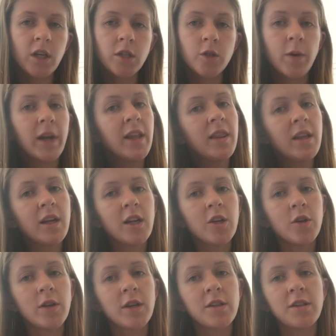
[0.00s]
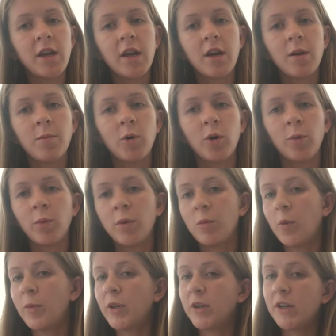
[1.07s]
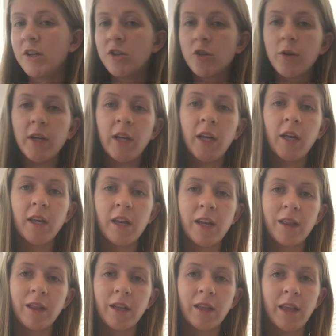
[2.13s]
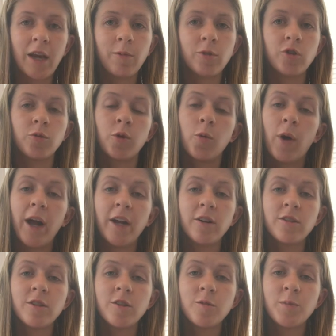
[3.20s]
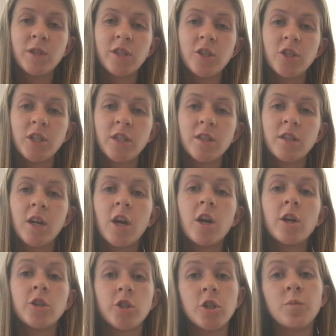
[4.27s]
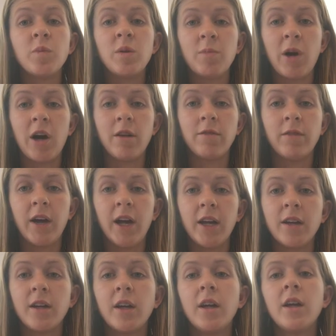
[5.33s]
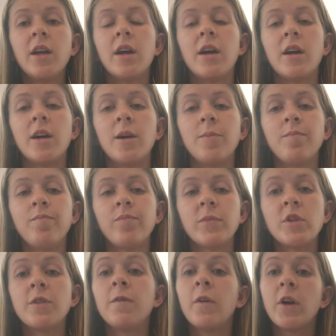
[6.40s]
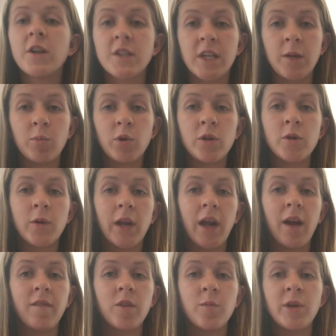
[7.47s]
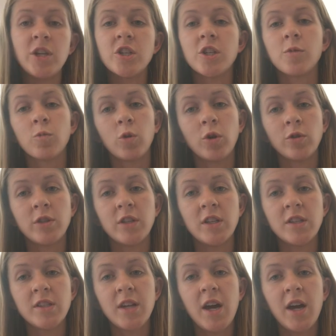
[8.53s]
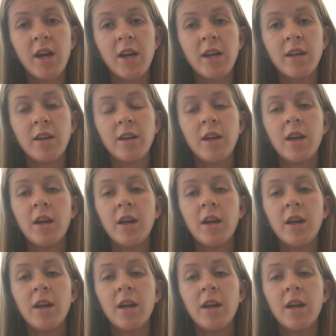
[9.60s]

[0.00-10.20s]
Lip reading: So anything in your exam or pre-mobility screening, anything like that which requires those positions, should be modified. So for example, you can have the patient roll to the side,